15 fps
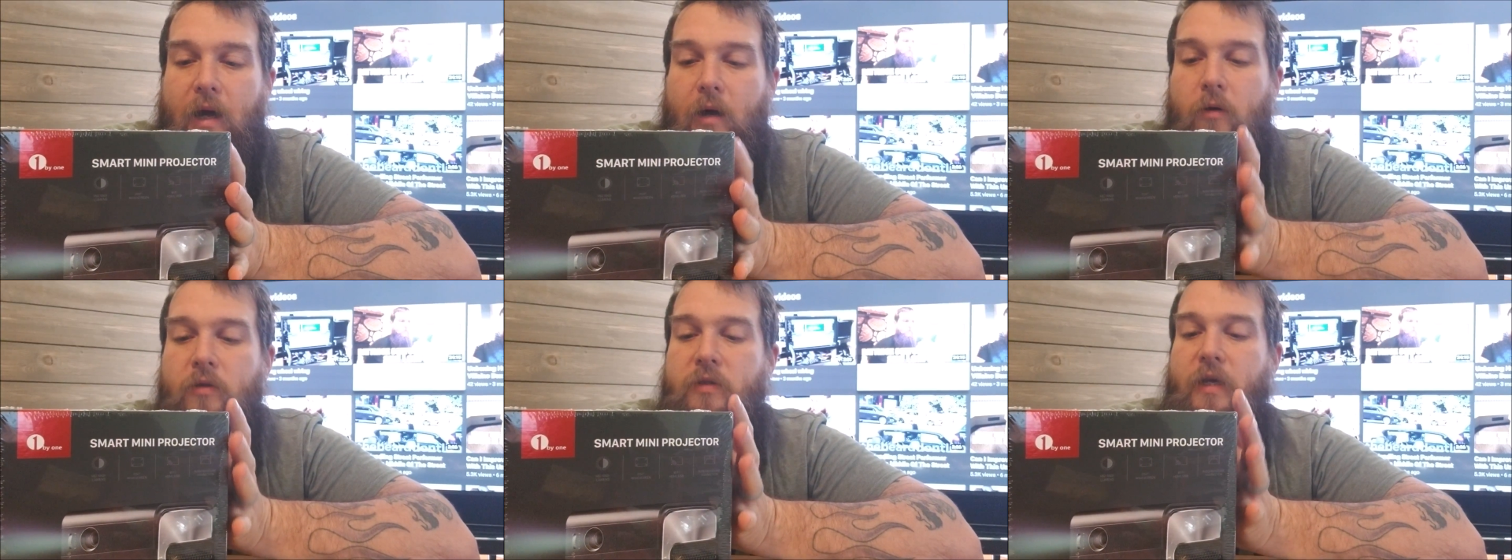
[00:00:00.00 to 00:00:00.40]

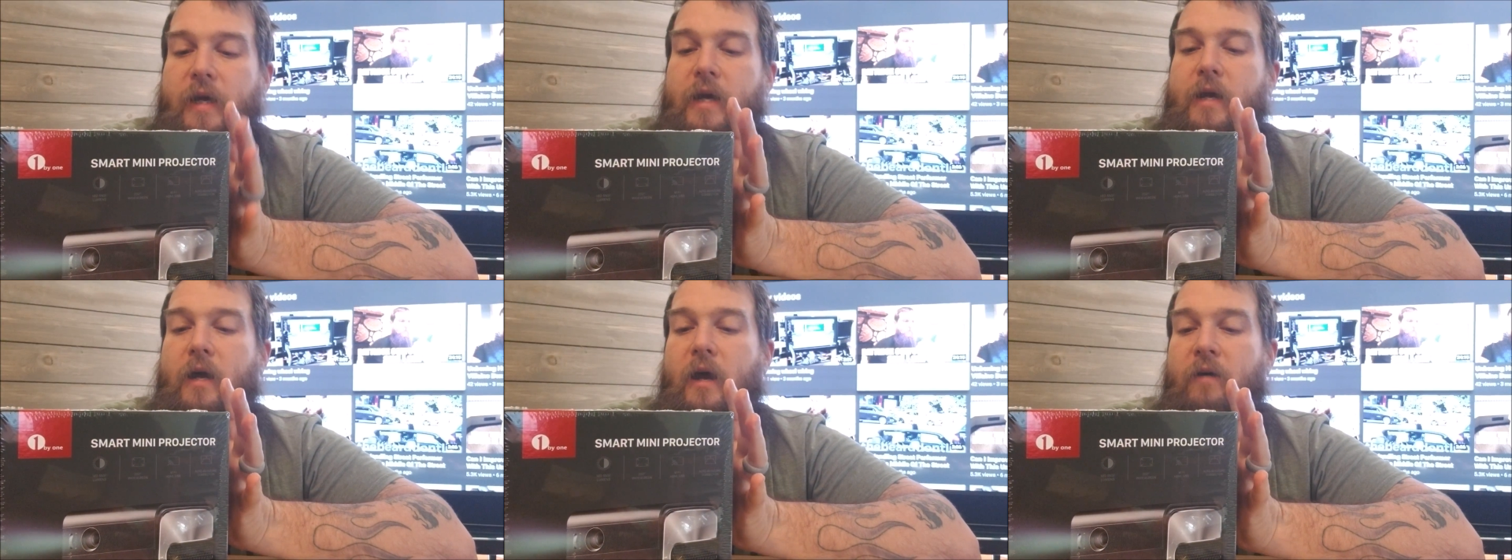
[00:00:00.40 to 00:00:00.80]
I was
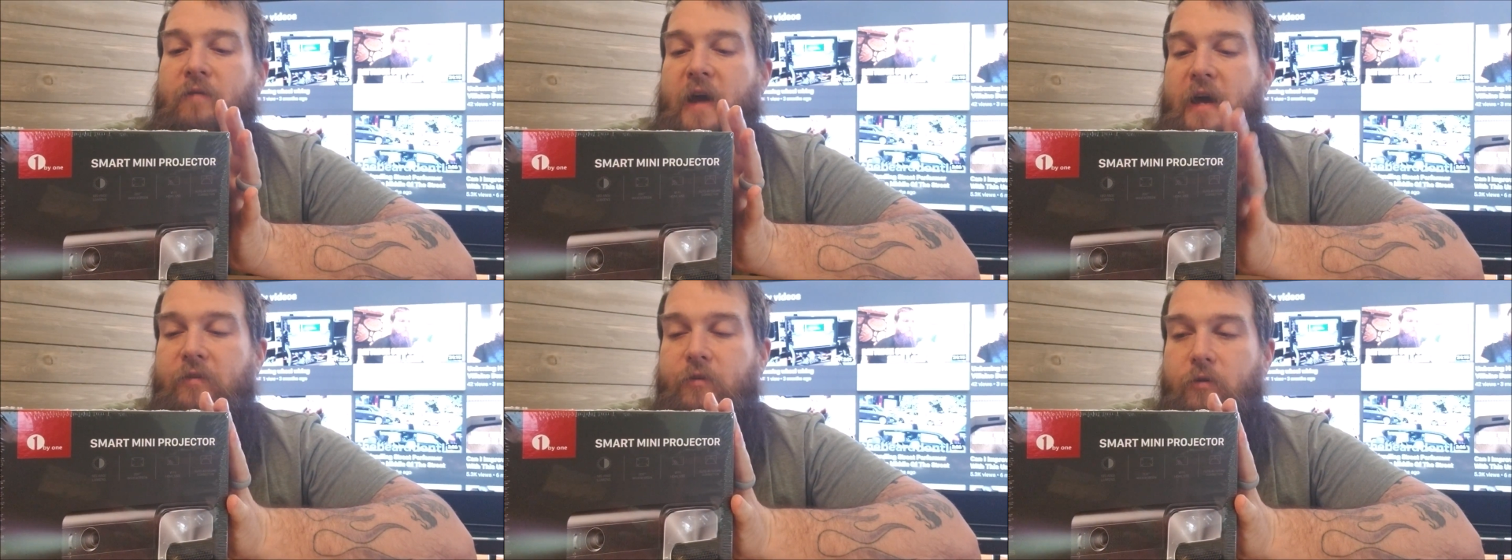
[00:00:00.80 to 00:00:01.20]
like, I've
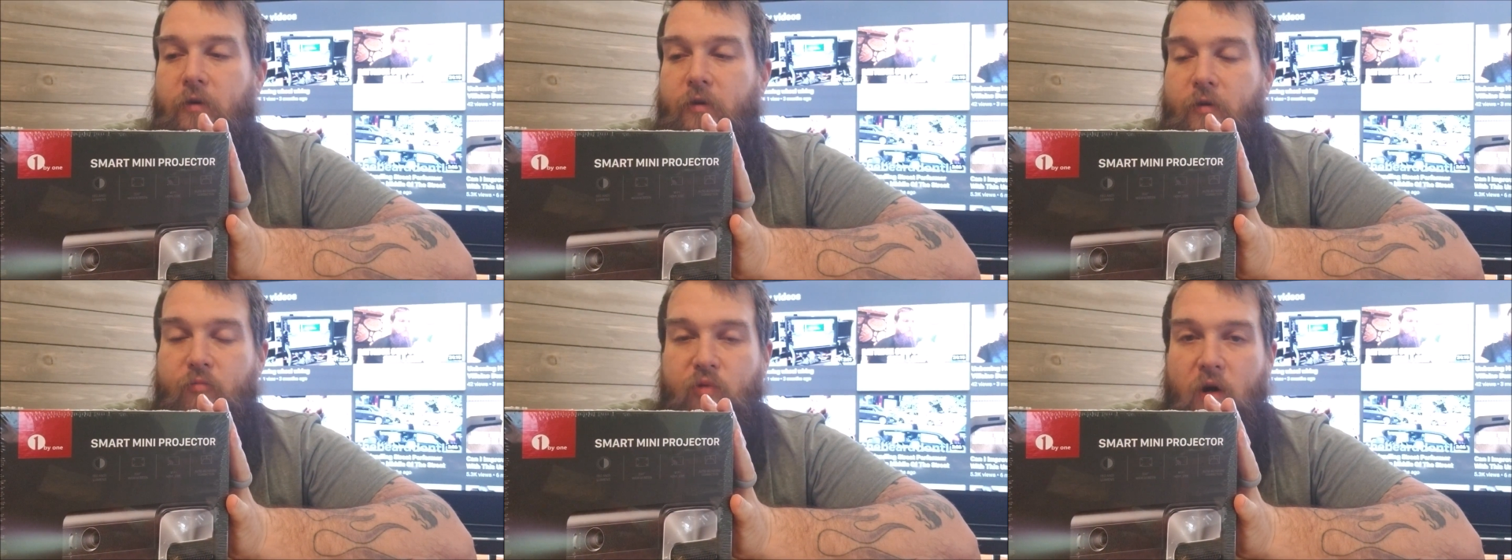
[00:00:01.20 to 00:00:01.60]
had their
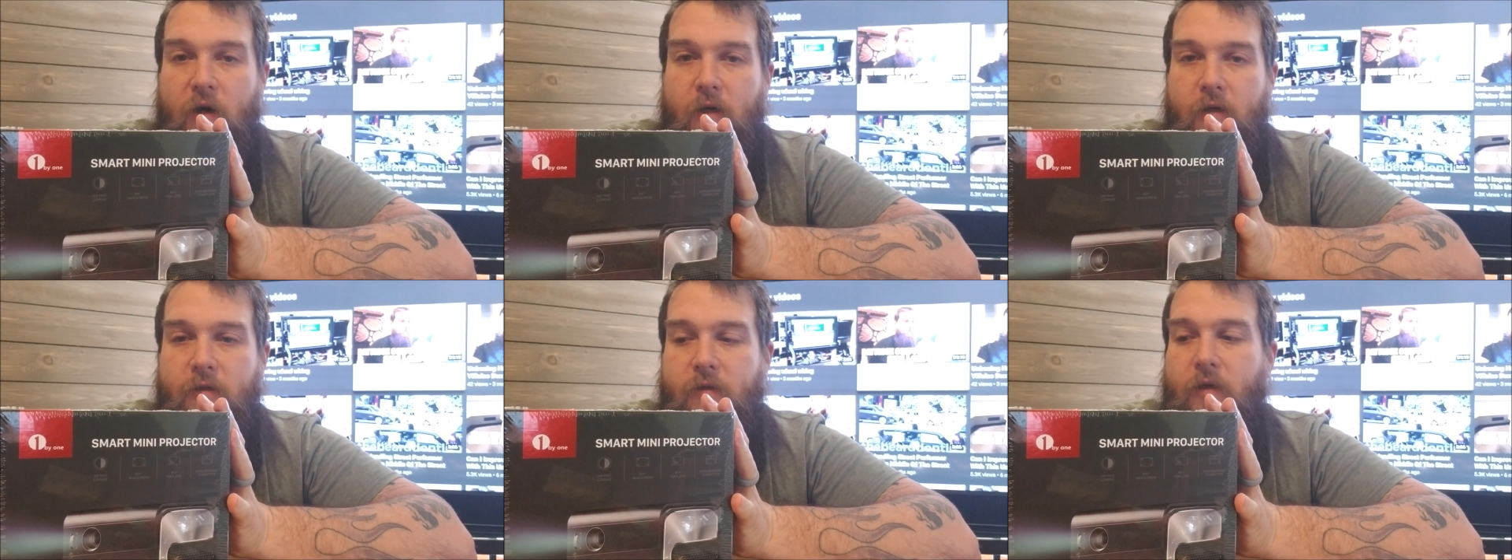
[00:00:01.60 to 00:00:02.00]
other
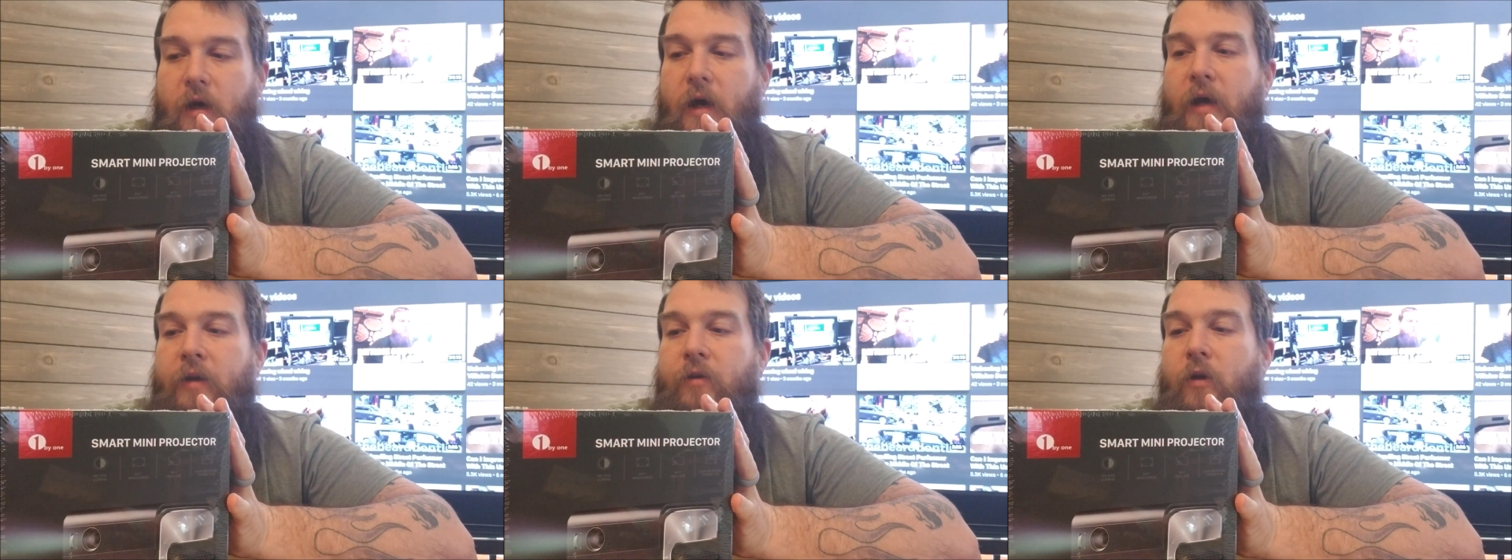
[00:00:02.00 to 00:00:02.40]
product.
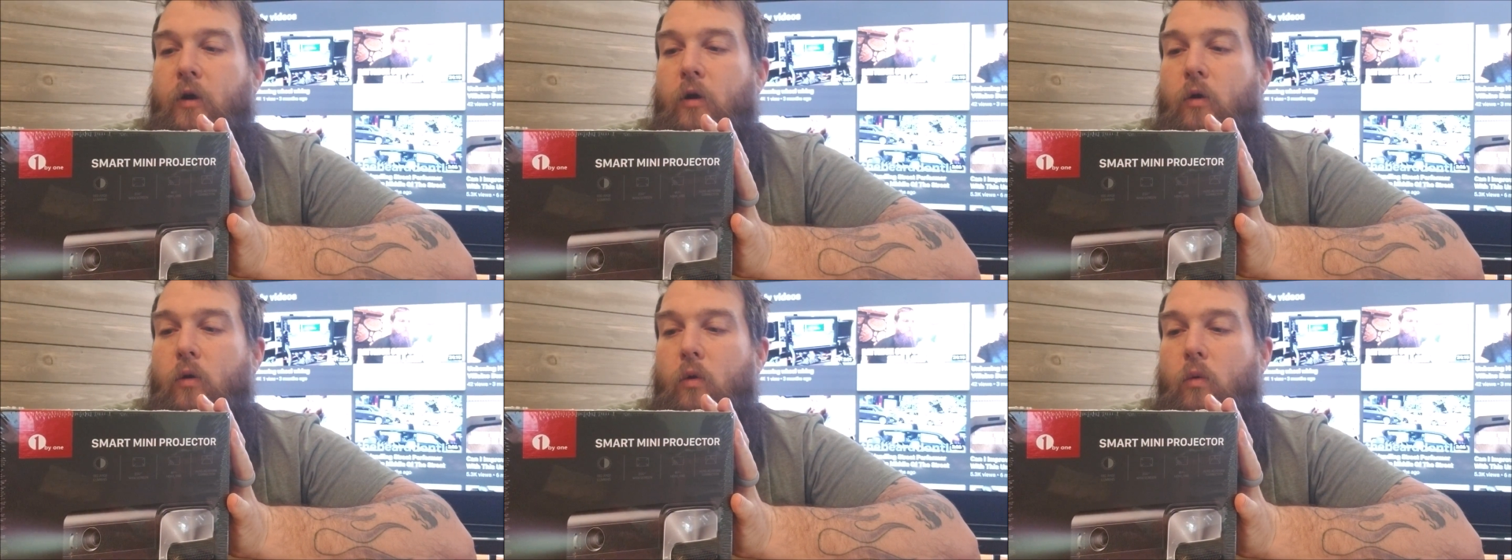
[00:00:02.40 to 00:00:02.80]
I
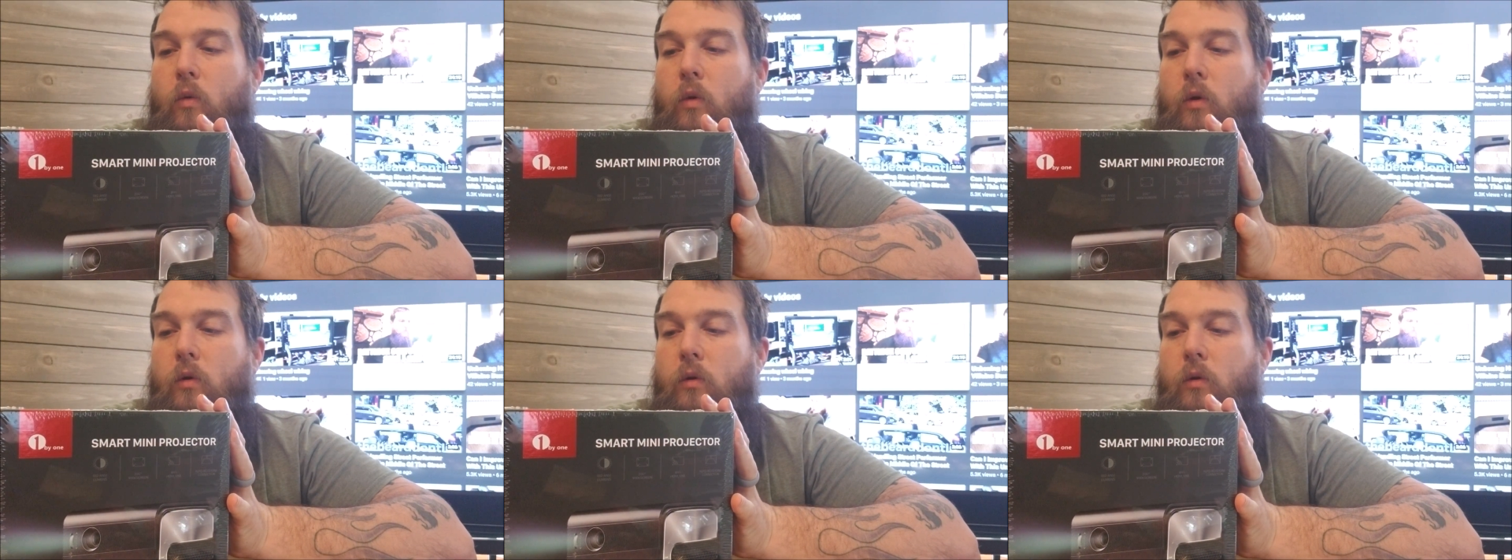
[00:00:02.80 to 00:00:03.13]
know